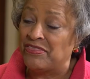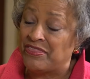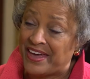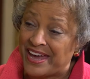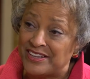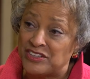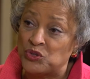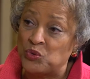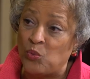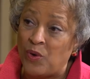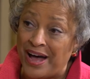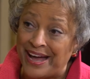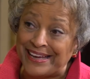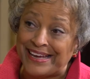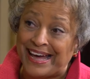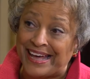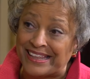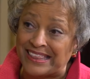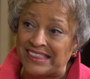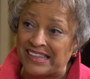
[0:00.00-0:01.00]
that's why
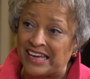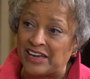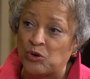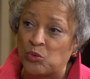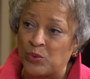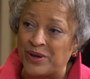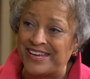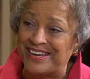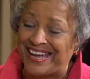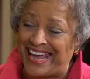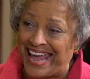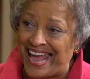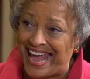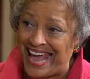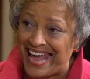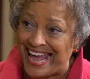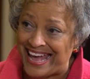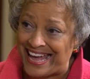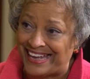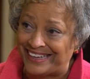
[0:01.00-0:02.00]
I think we
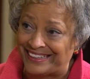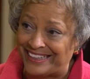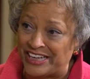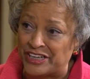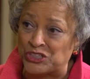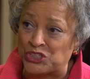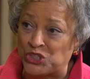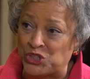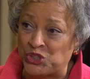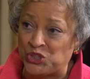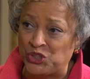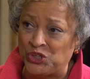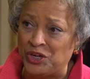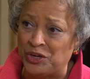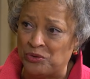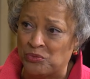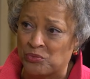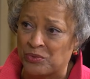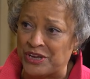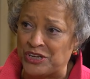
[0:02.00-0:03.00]
can and
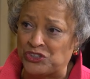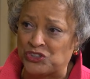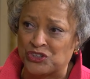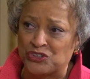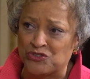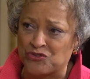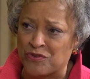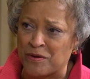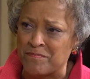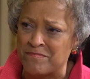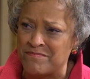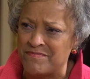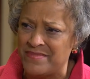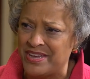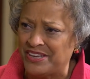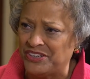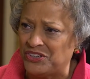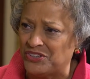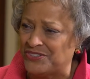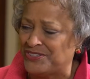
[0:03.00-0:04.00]
should reach a
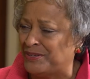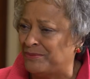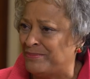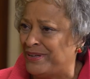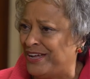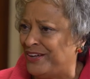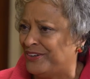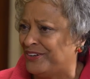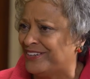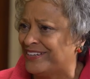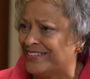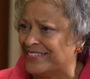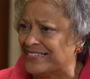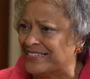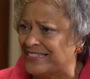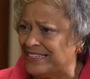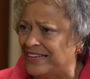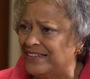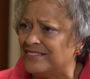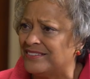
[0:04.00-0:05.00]
tremendous amount of
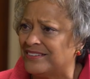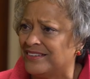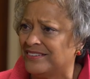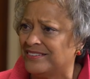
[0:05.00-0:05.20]
consensus